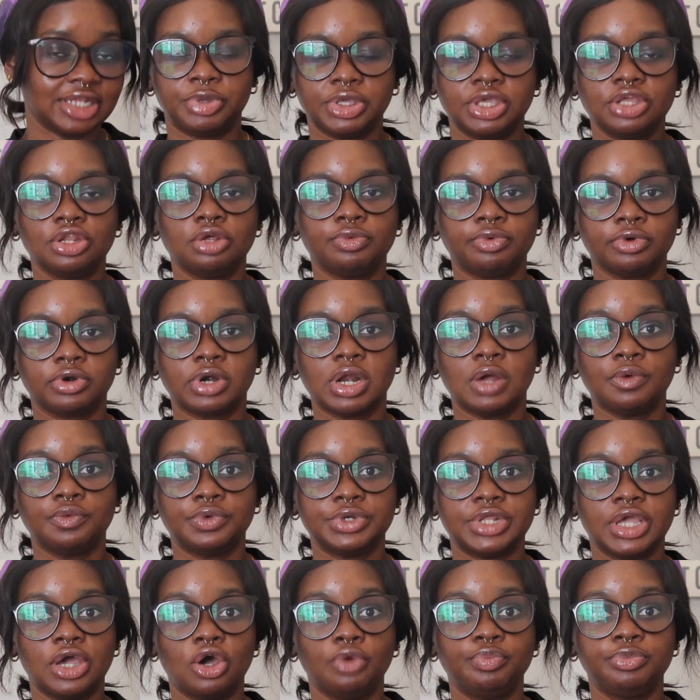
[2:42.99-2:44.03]
Picking a program
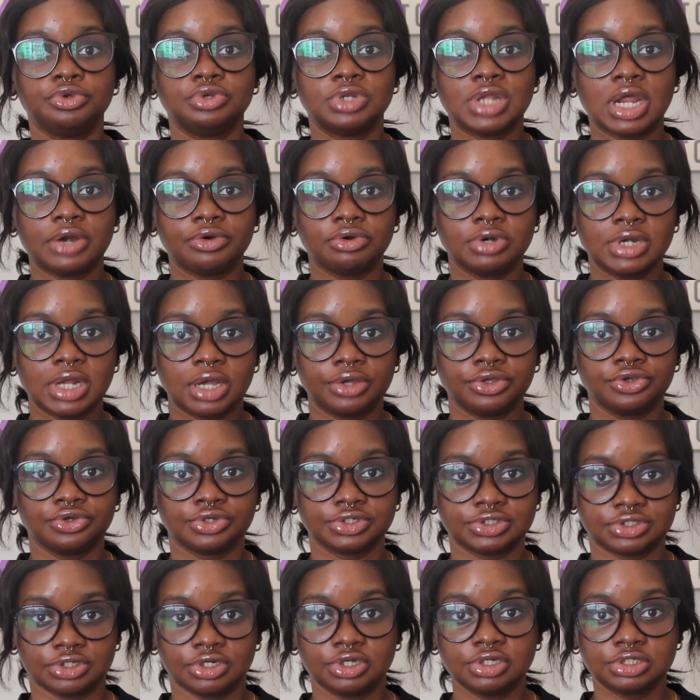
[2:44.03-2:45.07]
would help you narrow down your
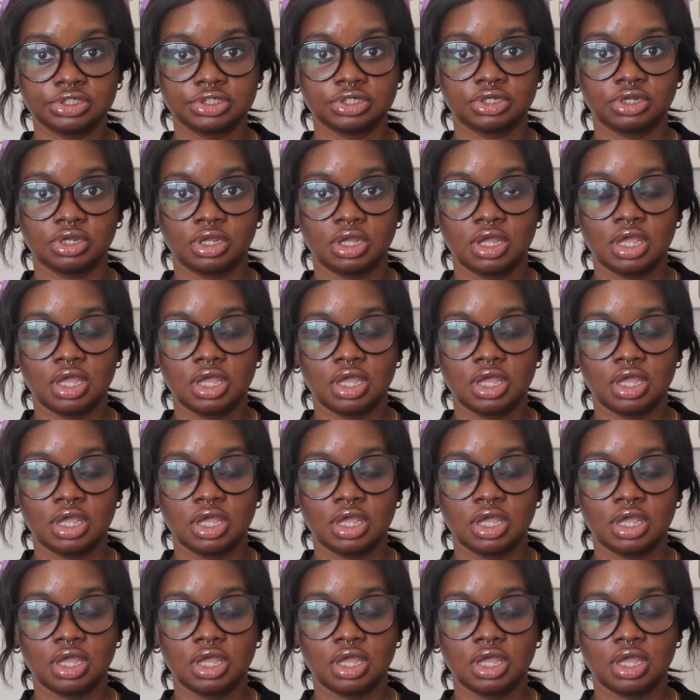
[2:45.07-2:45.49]
search